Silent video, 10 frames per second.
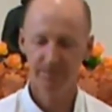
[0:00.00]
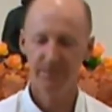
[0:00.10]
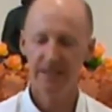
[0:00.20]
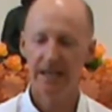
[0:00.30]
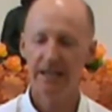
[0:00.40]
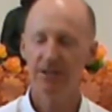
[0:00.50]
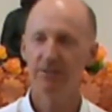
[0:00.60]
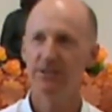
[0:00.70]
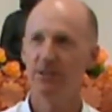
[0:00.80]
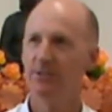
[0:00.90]
The anchor
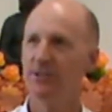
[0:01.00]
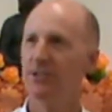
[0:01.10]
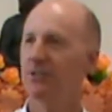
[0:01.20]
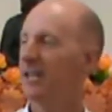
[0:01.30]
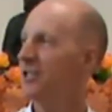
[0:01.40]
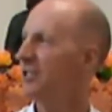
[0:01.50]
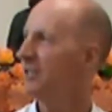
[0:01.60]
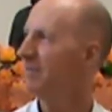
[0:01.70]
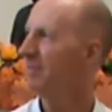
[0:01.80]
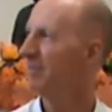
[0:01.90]
is
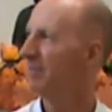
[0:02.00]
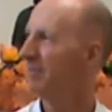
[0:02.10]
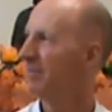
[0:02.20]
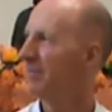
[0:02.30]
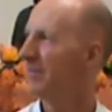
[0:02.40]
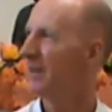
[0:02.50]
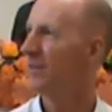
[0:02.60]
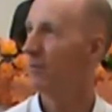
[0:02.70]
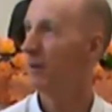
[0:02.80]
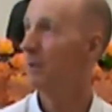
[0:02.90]
concentration,
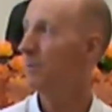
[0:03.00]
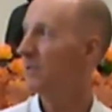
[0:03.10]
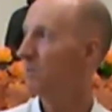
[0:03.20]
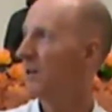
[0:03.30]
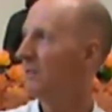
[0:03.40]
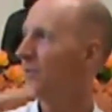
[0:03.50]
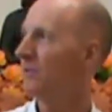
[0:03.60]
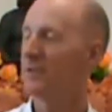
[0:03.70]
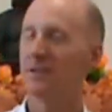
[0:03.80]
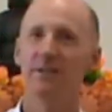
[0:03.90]
the rope is
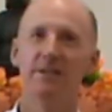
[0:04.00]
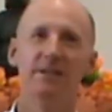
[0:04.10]
mindfulness.